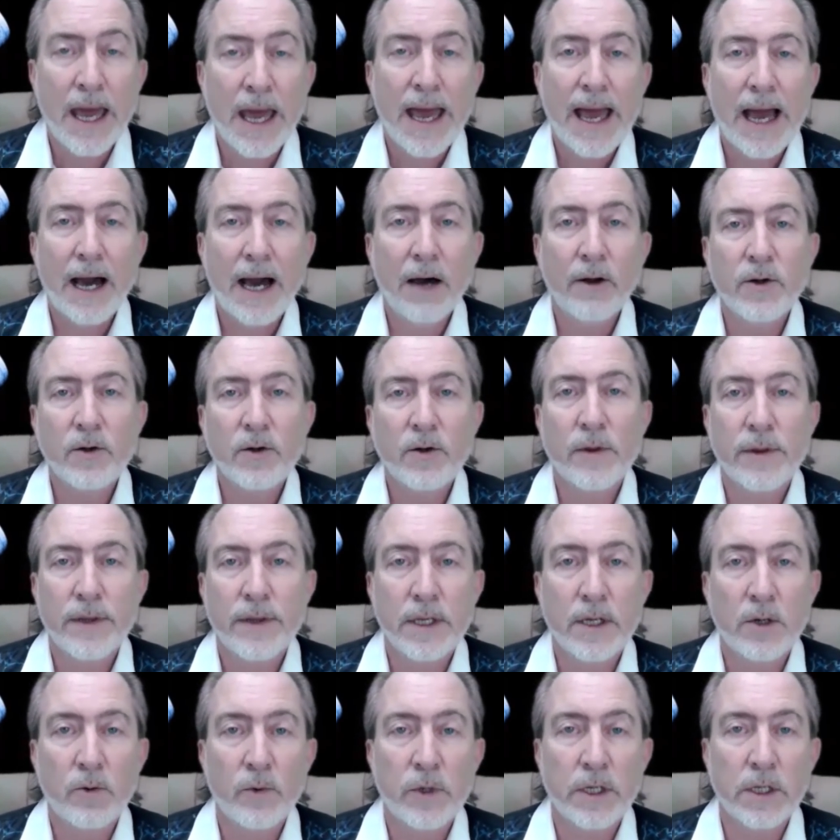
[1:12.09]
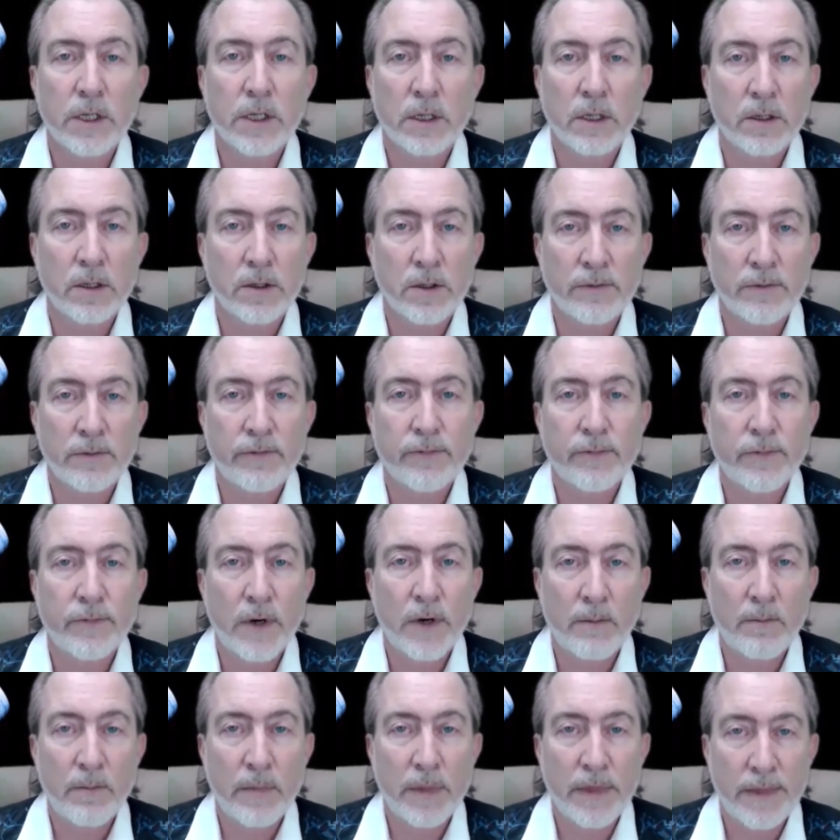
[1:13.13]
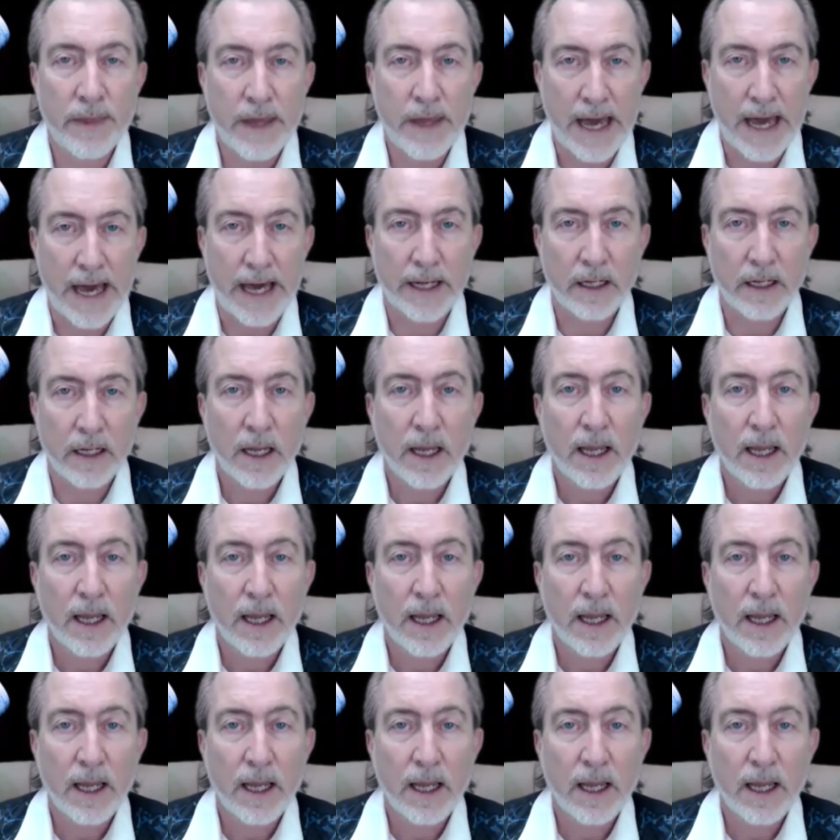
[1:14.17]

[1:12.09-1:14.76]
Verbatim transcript: How do you think we can learn from that?